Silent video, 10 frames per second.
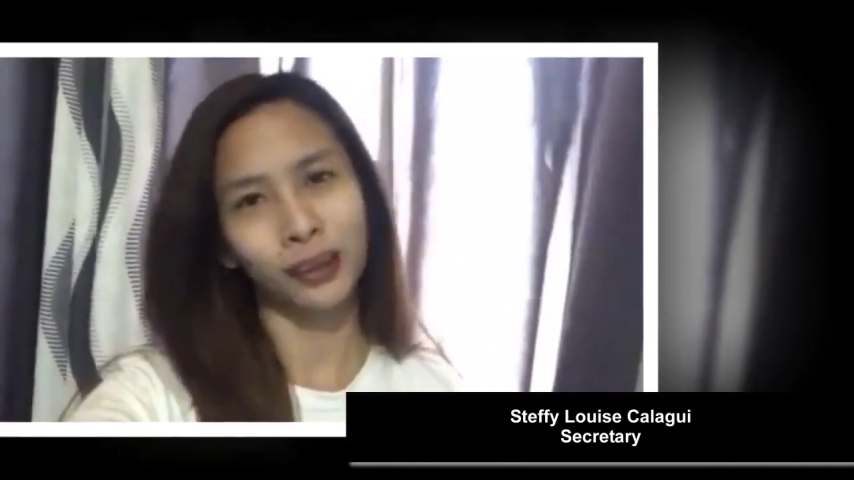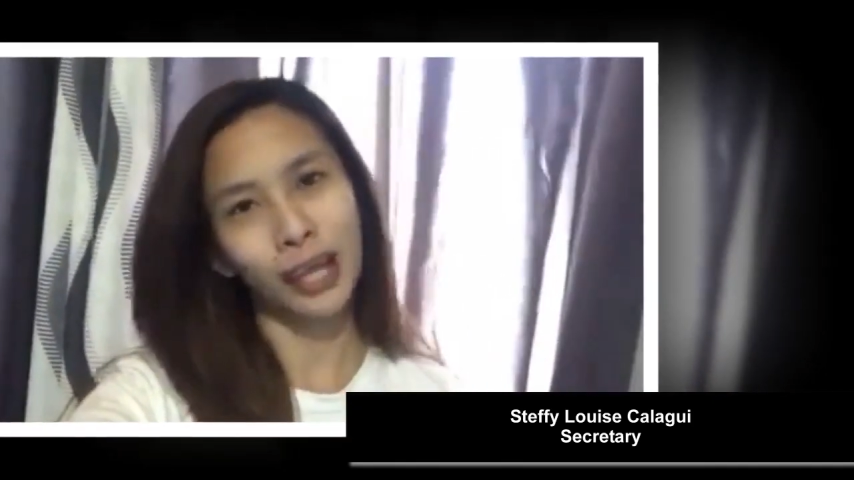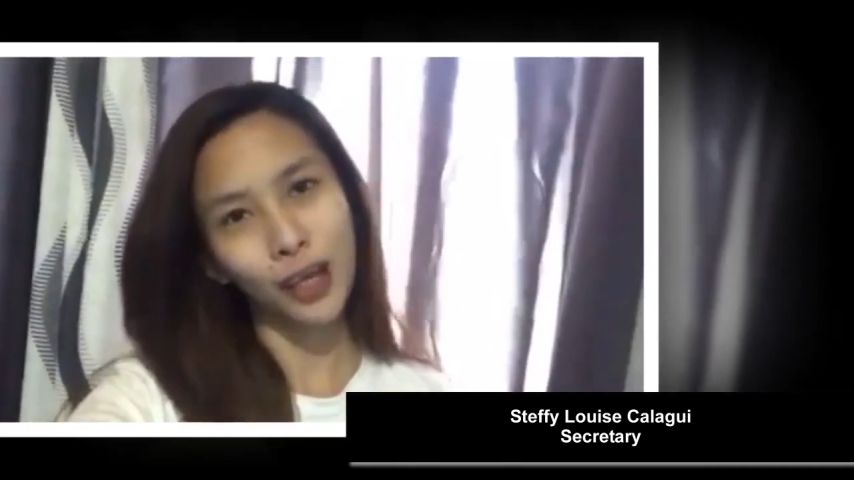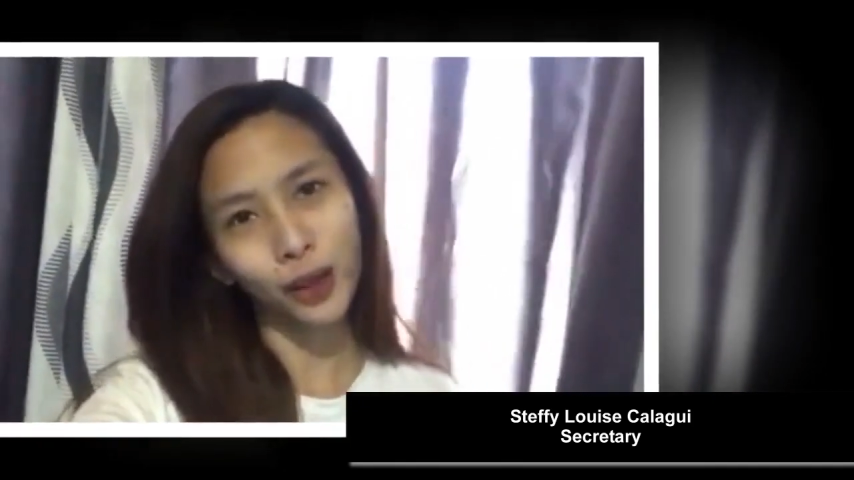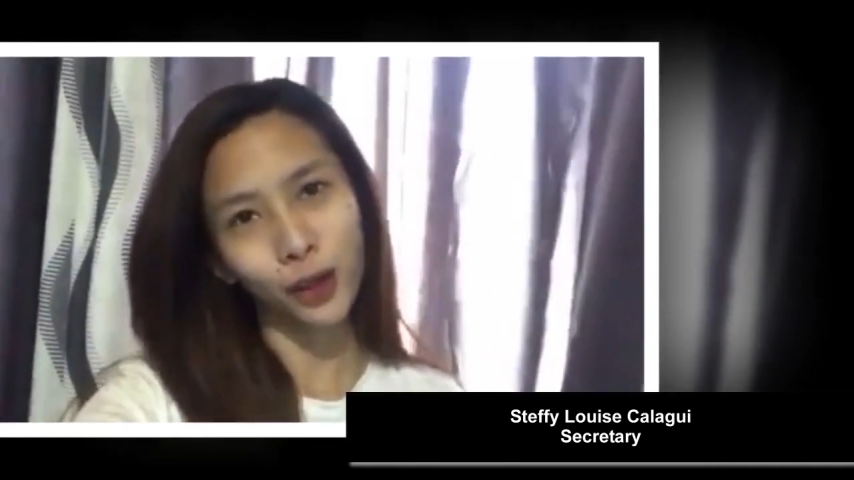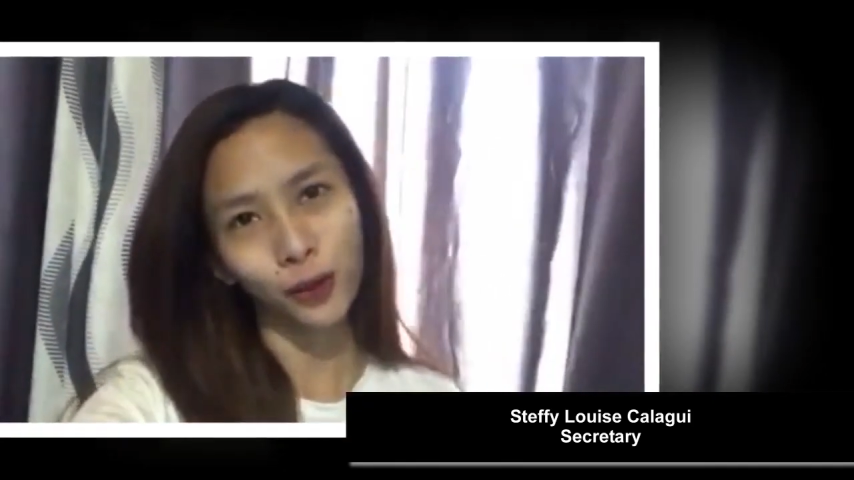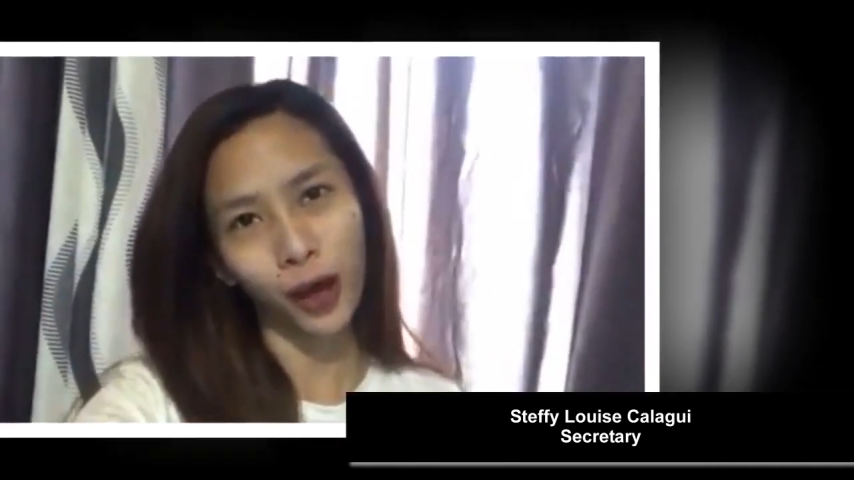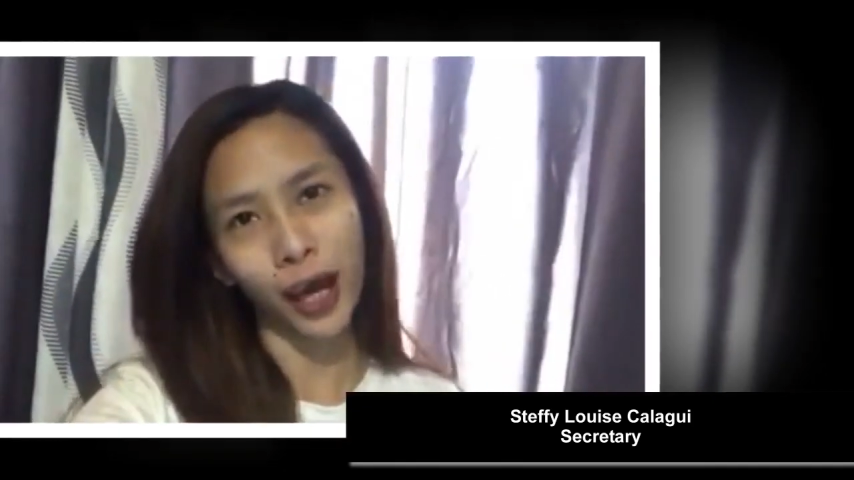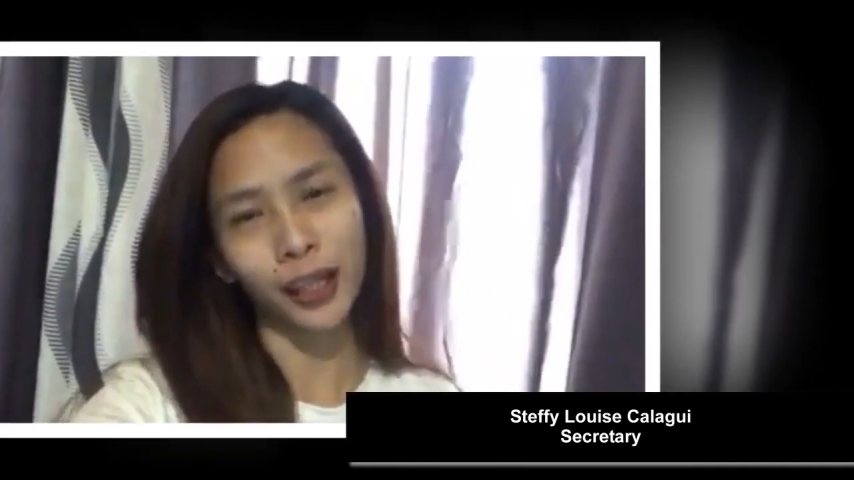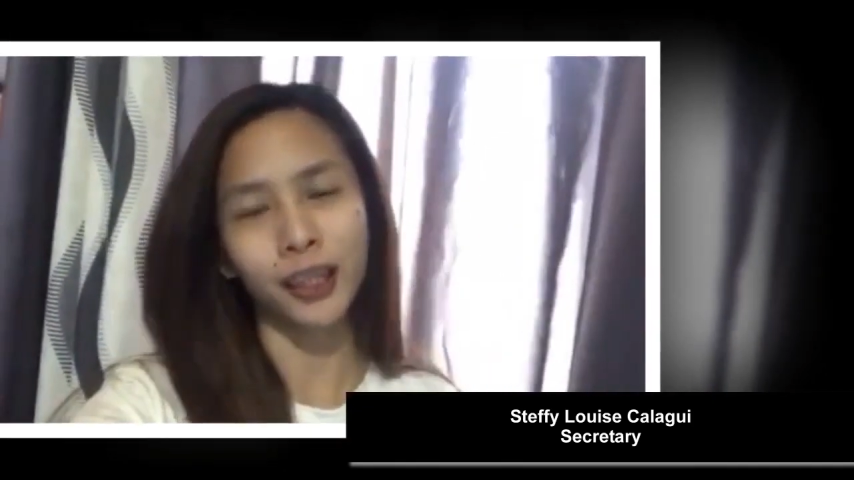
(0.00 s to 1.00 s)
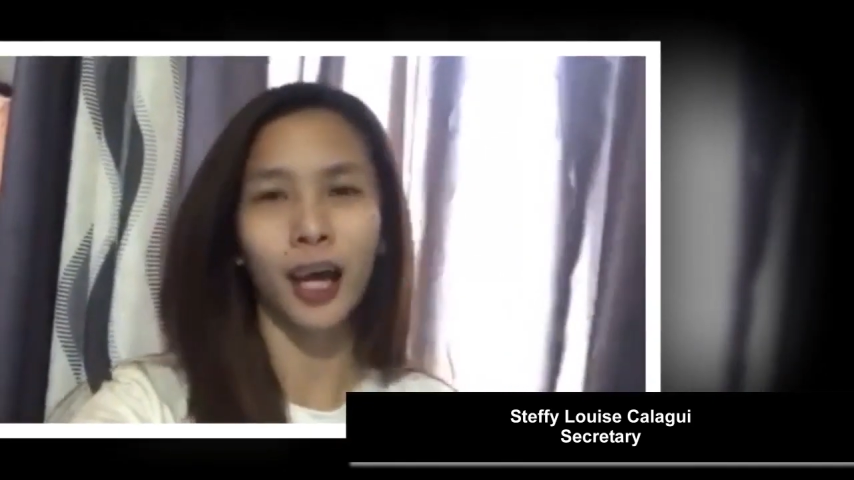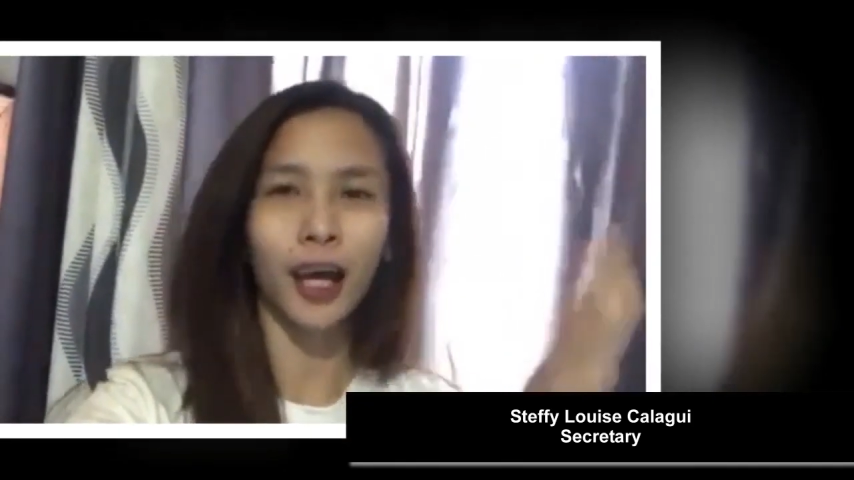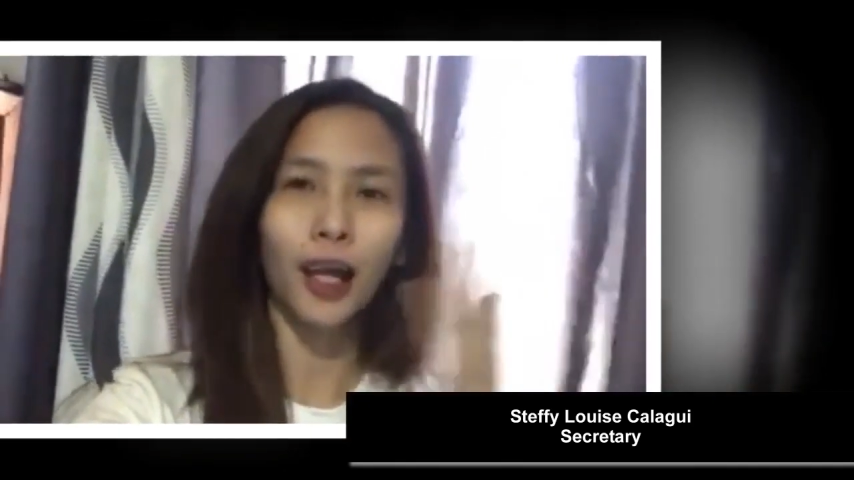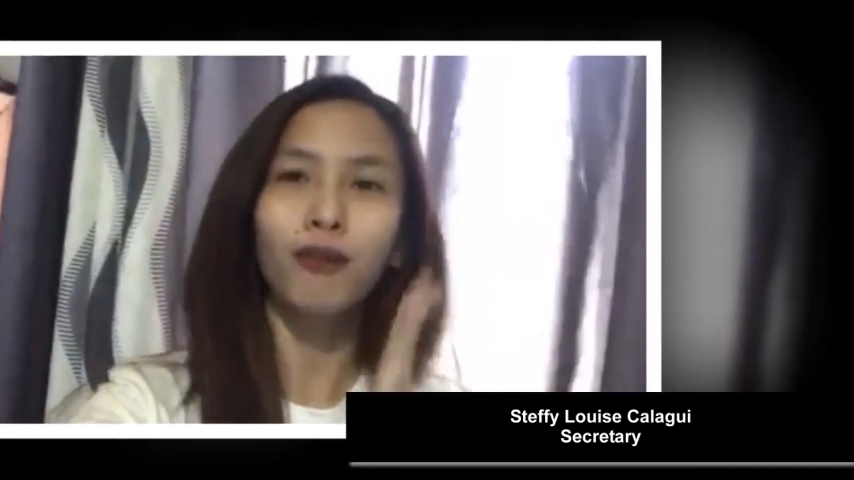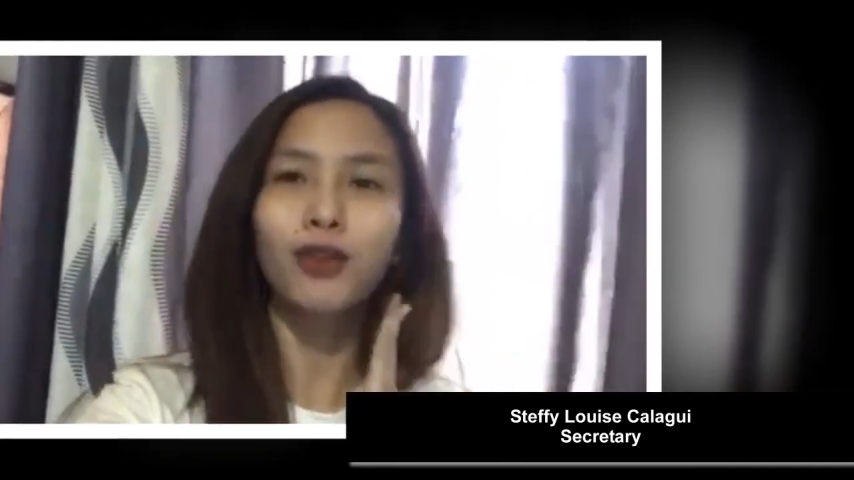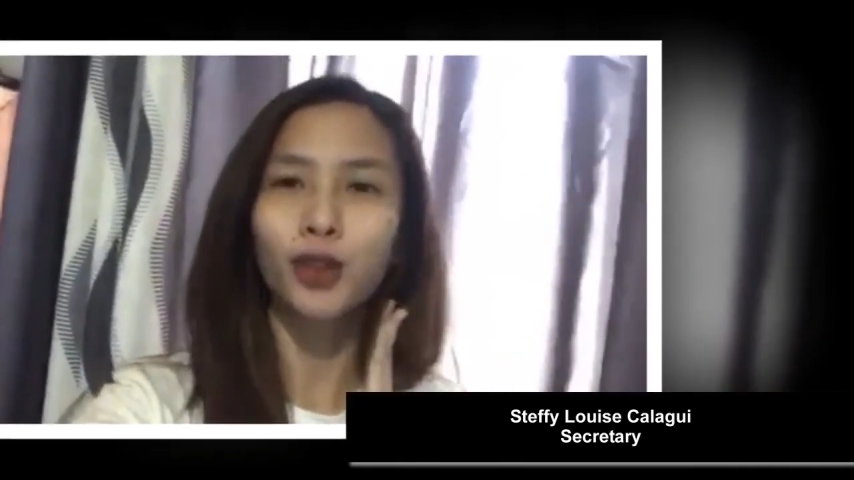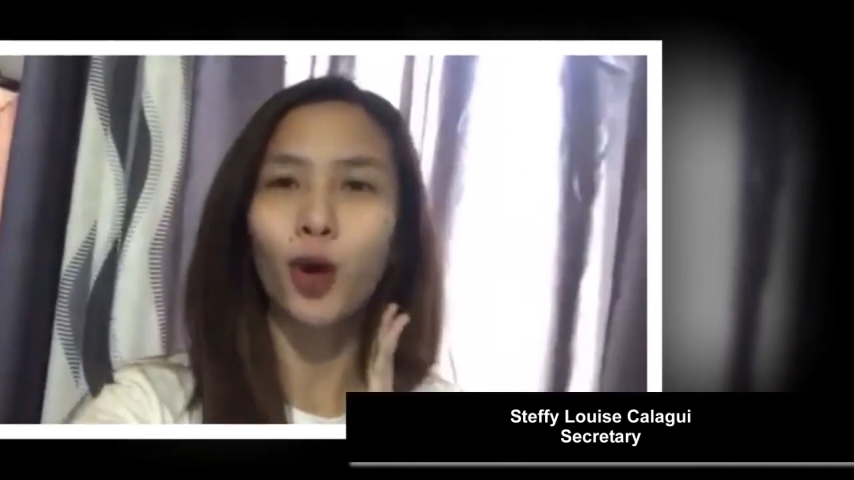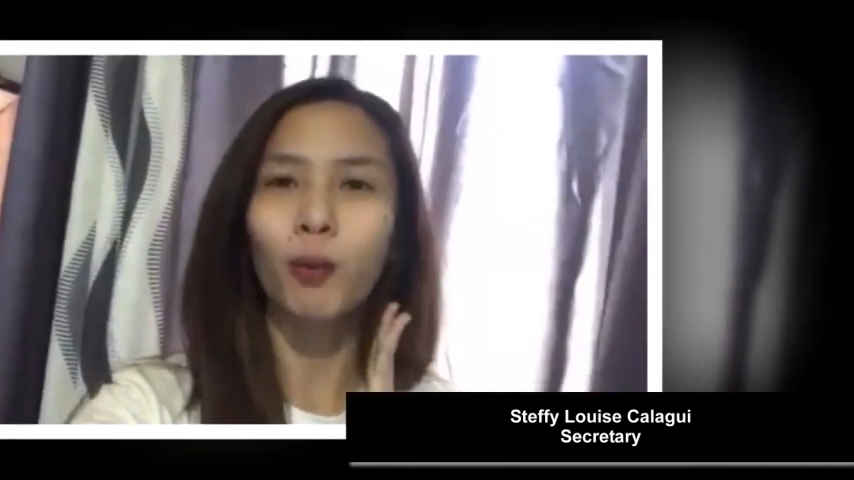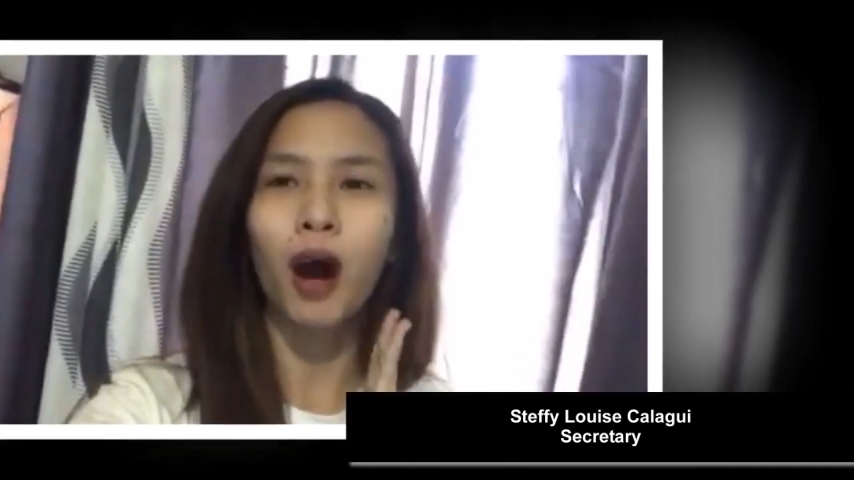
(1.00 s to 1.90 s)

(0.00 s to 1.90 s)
Thank you and I love you so